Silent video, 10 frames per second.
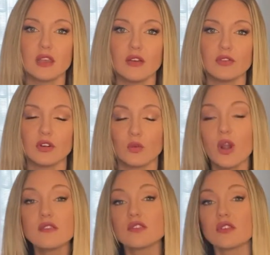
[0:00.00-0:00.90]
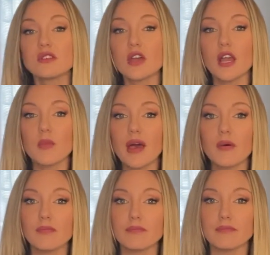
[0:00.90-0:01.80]
Governor. We're also going to talk
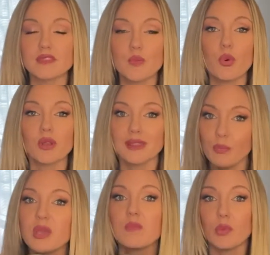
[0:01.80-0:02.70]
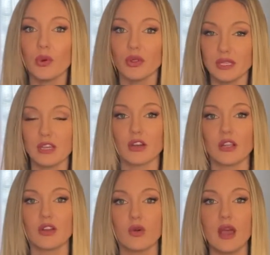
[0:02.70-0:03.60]
about supporting the people here
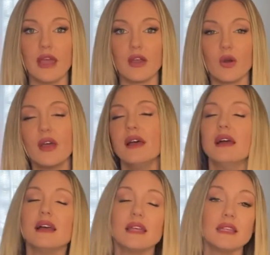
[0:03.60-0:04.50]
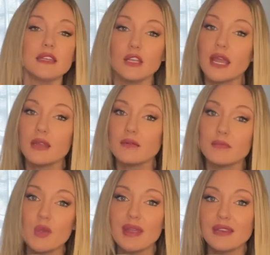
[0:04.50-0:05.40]
in Ohio. You might,
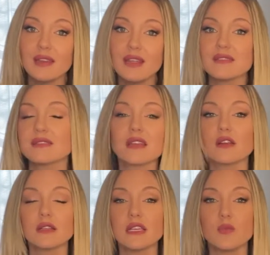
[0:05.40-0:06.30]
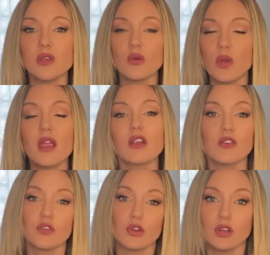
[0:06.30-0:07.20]
you might not necessarily be aware,
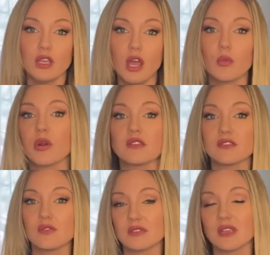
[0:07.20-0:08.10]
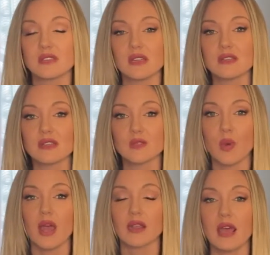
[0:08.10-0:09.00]
if you're a young person who's listening to this
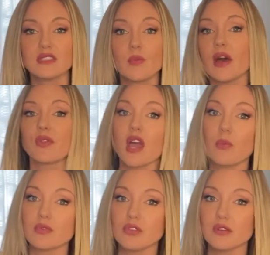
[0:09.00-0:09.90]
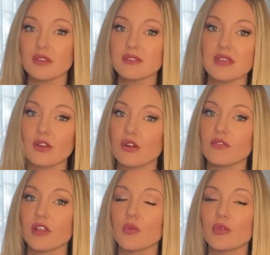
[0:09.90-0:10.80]
podcast, about the opportunities that are
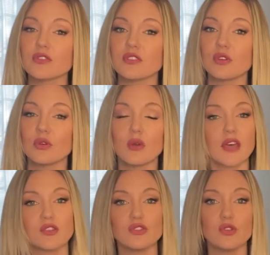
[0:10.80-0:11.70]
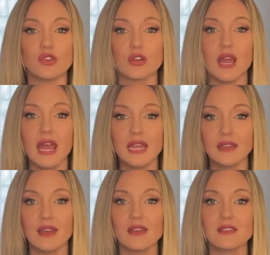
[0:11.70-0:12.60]
available to you at the junior high and
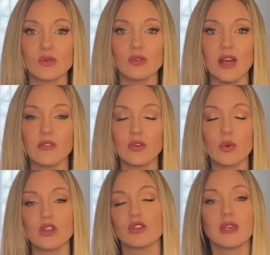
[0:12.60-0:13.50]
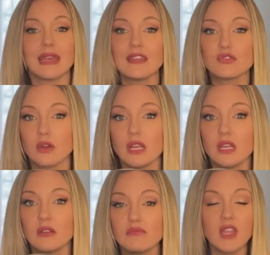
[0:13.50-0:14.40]
the high school level, where you can get
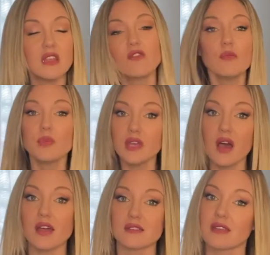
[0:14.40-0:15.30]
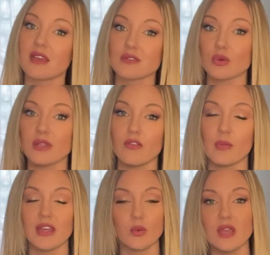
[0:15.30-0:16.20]
training, and even beyond the high school level,
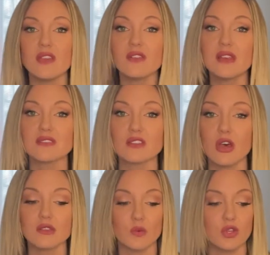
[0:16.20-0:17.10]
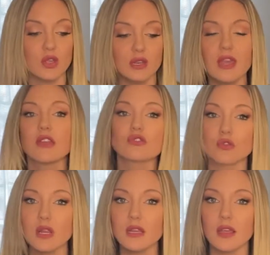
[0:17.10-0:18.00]
by the way, even as adults, where you can get
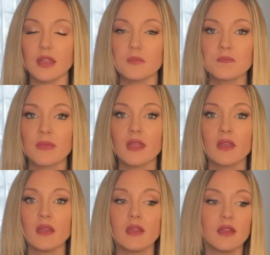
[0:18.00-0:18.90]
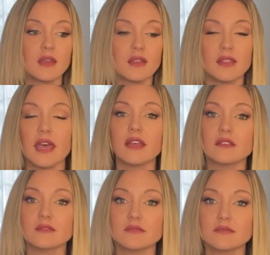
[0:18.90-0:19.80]
training that
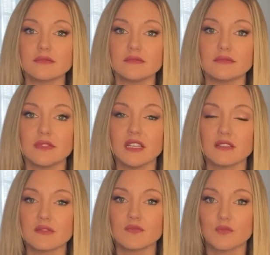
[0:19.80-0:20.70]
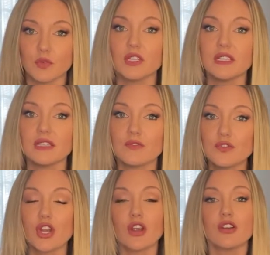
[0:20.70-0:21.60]
is free of
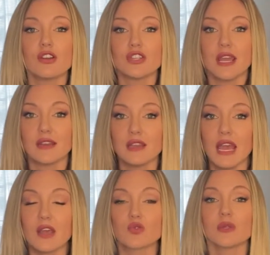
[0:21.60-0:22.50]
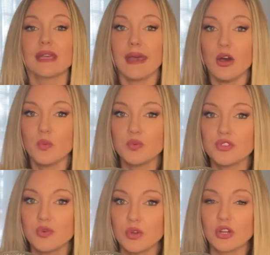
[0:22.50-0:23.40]
charge and actually helps
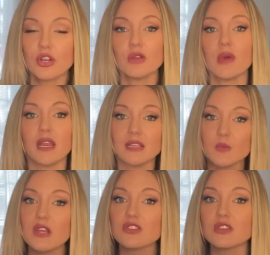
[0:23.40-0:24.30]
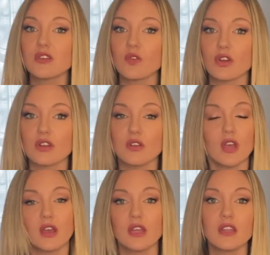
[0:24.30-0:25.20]
you earn money, especially if you're
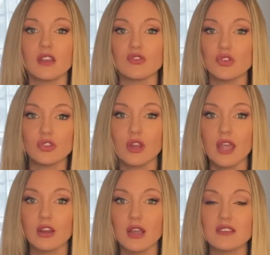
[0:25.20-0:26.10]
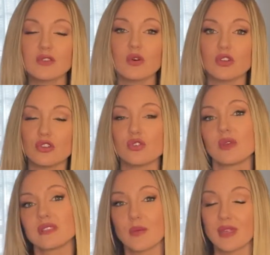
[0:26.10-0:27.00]
uh, in a junior high or high school and you're
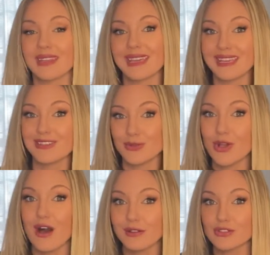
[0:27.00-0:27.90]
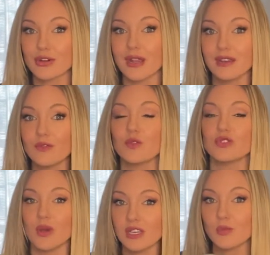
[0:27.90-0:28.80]
doing something that can get you college credit if you
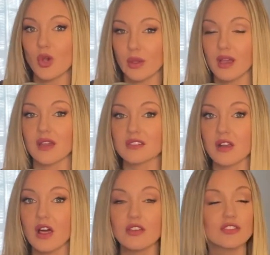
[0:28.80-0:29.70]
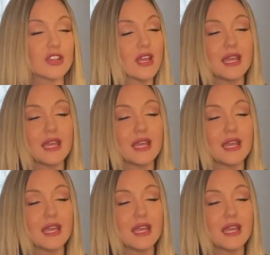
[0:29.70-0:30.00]
do end up going on to college.